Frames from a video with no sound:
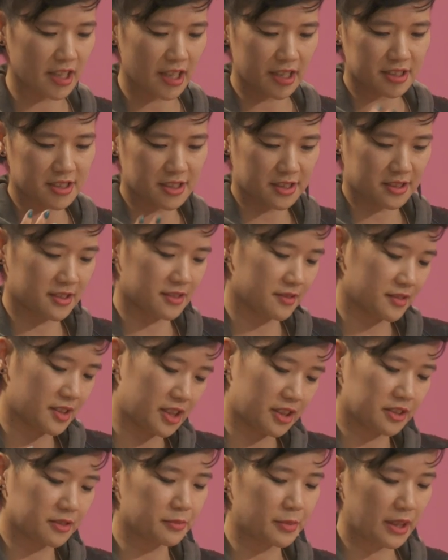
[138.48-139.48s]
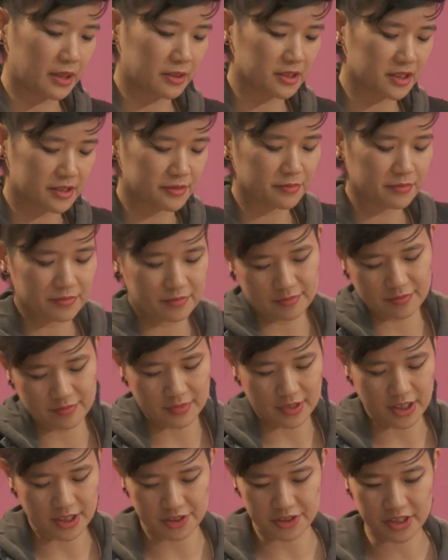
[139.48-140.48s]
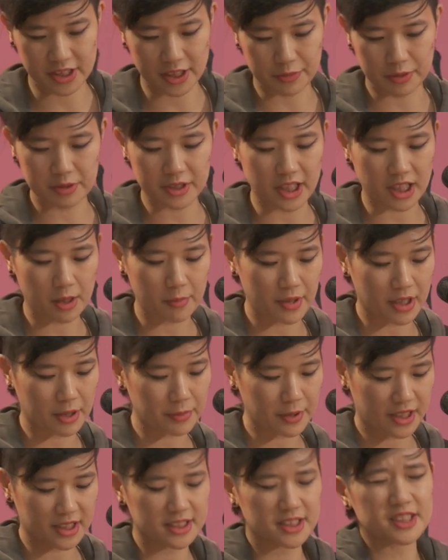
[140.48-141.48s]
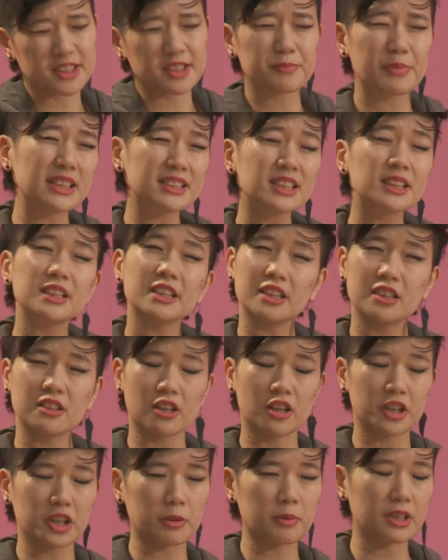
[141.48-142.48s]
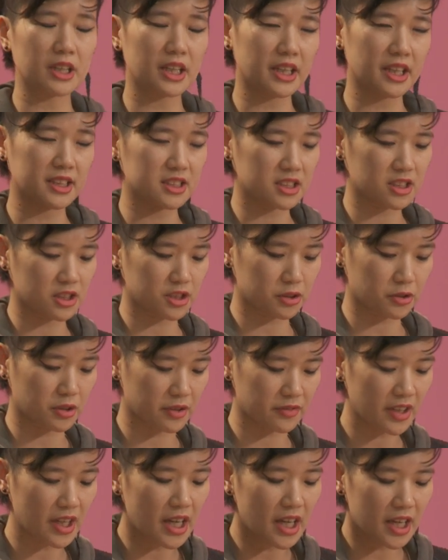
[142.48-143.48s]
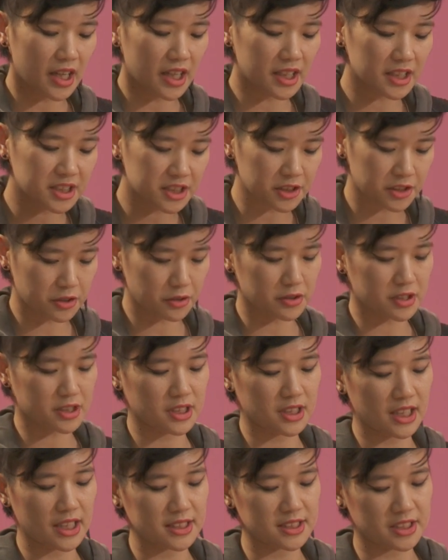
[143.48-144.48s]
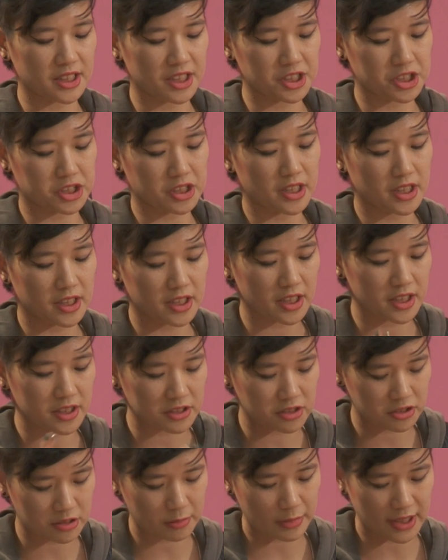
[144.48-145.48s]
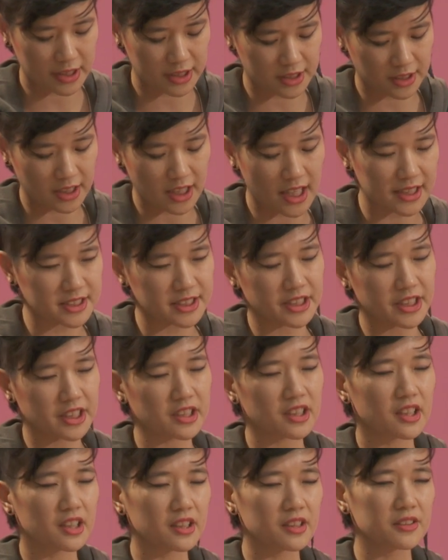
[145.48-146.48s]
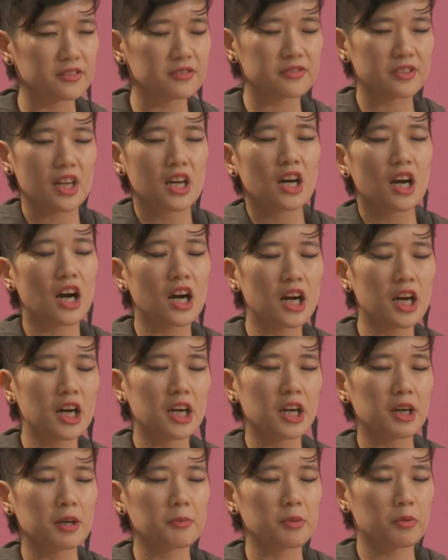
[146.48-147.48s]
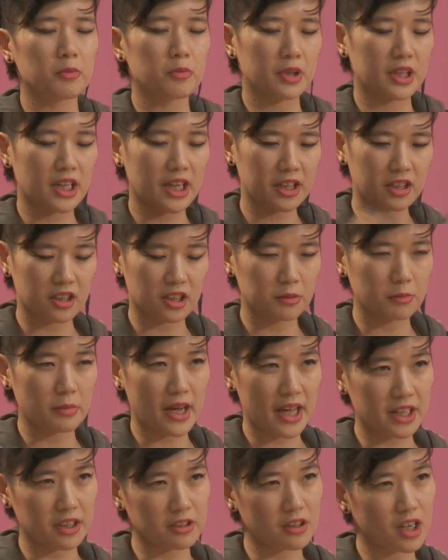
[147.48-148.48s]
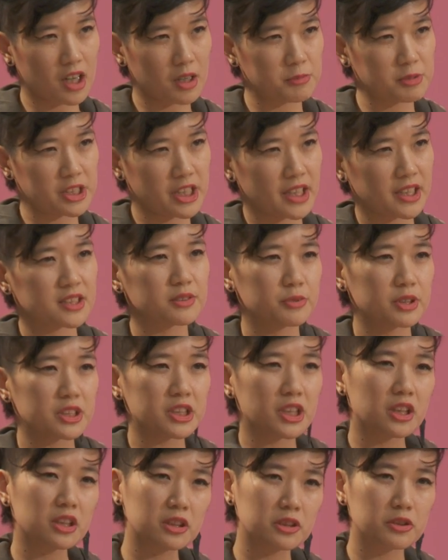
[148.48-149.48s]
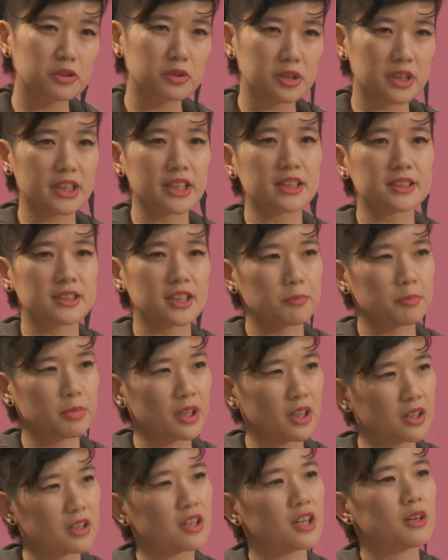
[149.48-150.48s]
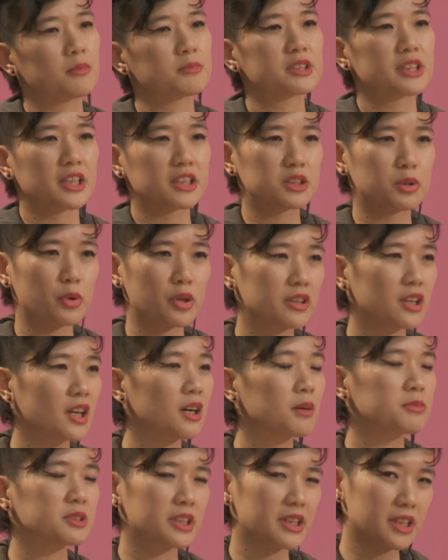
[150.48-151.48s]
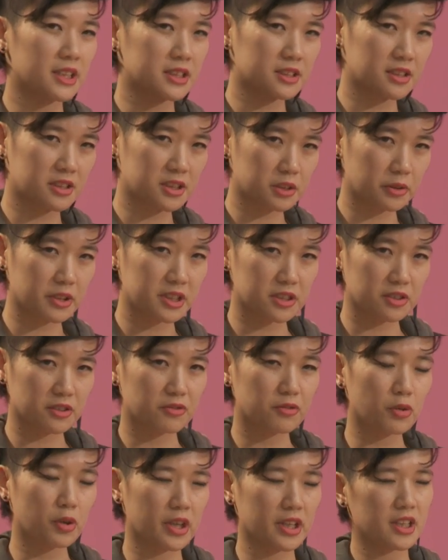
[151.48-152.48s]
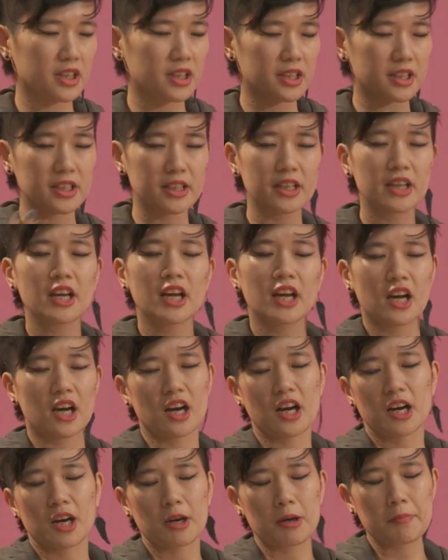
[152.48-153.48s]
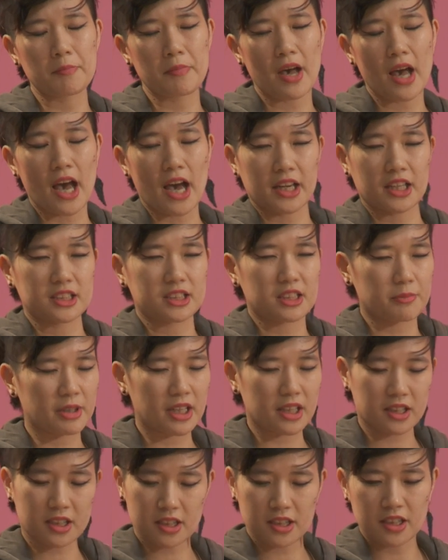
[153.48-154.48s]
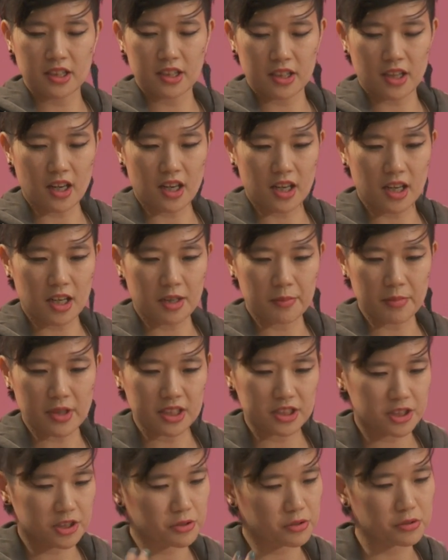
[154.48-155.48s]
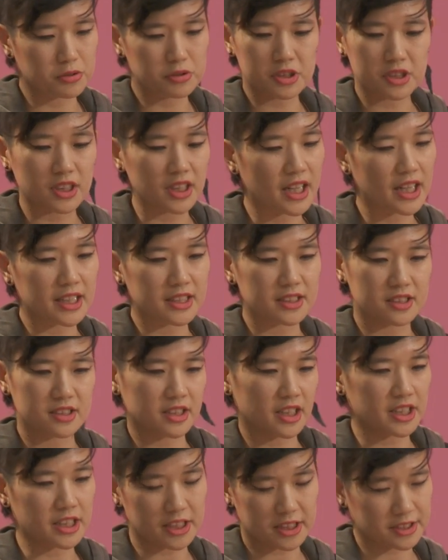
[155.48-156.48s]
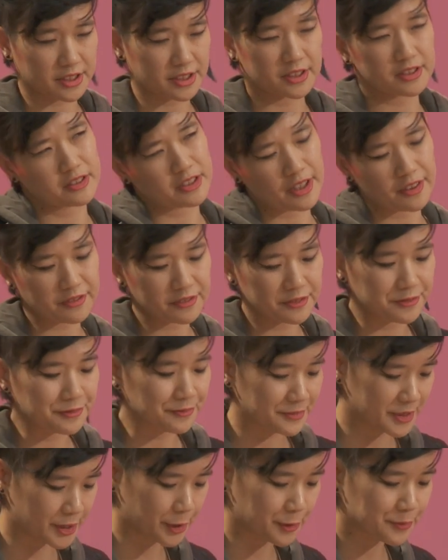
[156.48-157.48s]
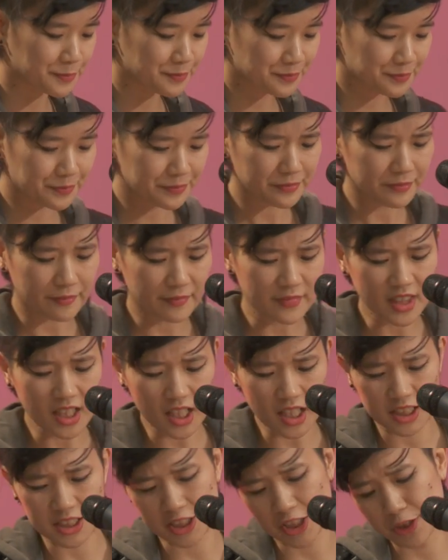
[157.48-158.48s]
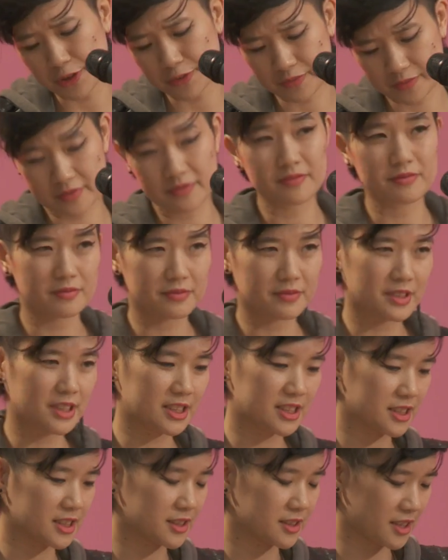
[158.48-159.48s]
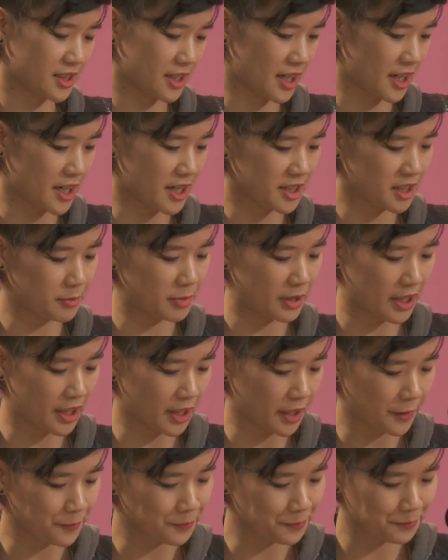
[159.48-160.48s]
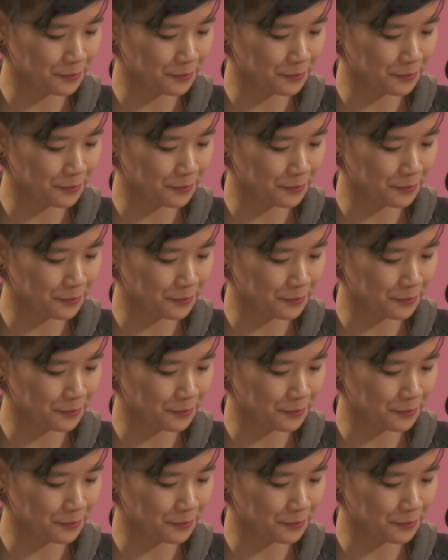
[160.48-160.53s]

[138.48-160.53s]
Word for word: it's you'll be able to understand what I'm talking about because it's basically an argument against the sort of institutionalization and instrumentalizing of um, what I call minor objects, which include things like punk objects, queer objects, and so on and so forth in um, academic um, institutionalized studies and stuff. So, so this is uh, the beginning.